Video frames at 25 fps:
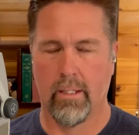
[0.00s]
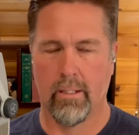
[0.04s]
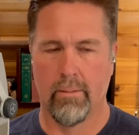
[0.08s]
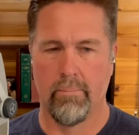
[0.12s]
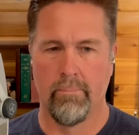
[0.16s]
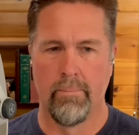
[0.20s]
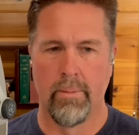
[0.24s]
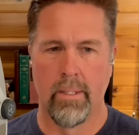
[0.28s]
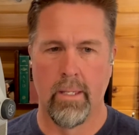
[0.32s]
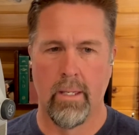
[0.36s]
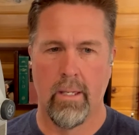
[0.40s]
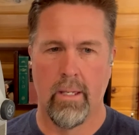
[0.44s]
And
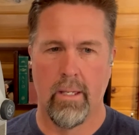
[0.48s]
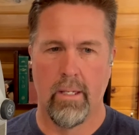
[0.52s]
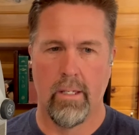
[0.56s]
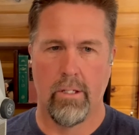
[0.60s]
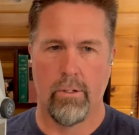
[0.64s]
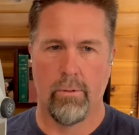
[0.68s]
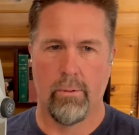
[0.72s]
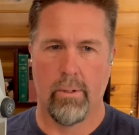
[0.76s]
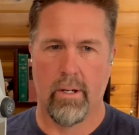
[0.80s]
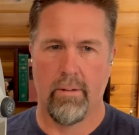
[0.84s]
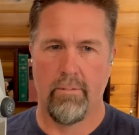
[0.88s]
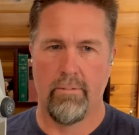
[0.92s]

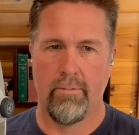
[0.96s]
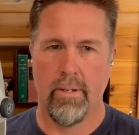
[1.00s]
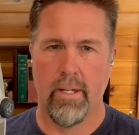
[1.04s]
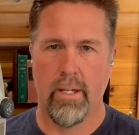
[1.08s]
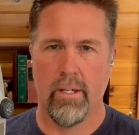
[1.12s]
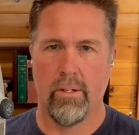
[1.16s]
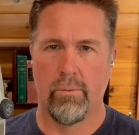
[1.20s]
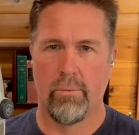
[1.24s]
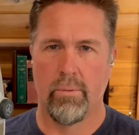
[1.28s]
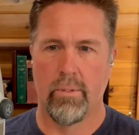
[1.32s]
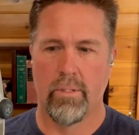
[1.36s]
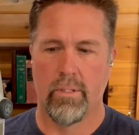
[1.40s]
what I
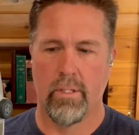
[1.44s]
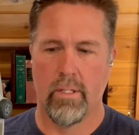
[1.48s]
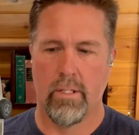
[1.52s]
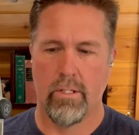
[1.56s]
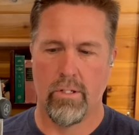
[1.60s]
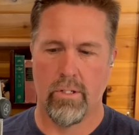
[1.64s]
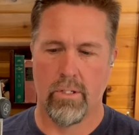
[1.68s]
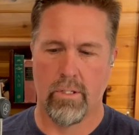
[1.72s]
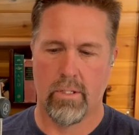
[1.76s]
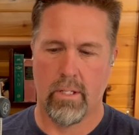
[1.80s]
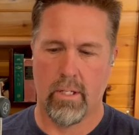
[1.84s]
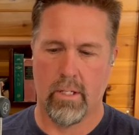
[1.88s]
found was they
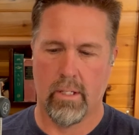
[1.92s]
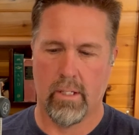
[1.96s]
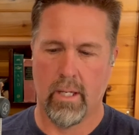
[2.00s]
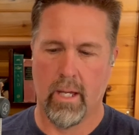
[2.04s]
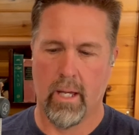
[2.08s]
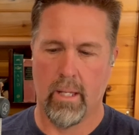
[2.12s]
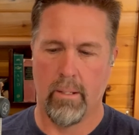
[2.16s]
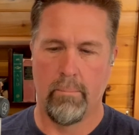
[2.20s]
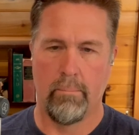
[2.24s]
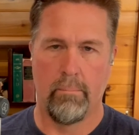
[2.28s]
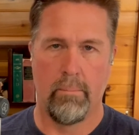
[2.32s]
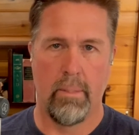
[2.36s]
just had
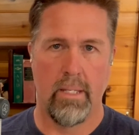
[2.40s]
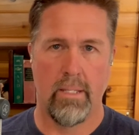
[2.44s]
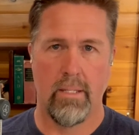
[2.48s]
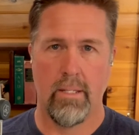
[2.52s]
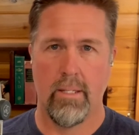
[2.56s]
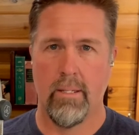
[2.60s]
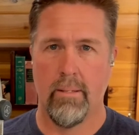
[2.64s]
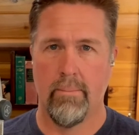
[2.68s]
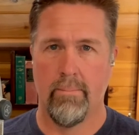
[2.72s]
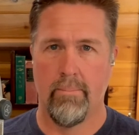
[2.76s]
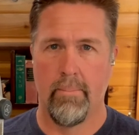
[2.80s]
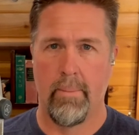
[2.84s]
gotten
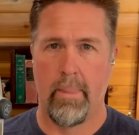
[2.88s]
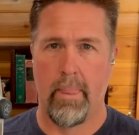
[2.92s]
busy,